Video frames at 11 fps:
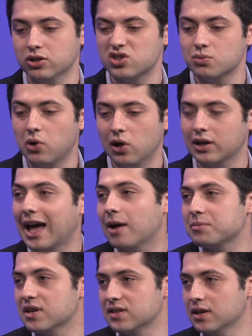small
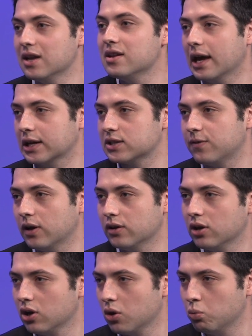caps as an index fund
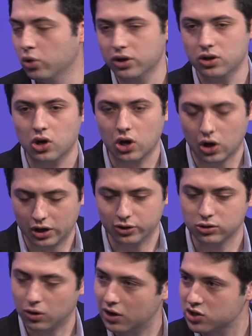would, in the
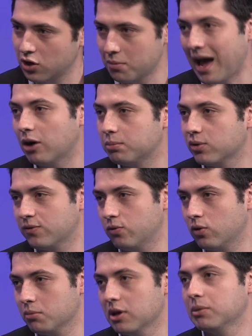long term,
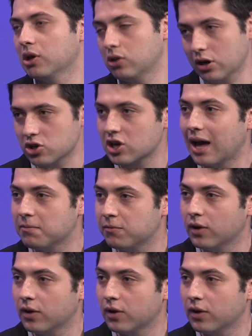outperform maybe a large cap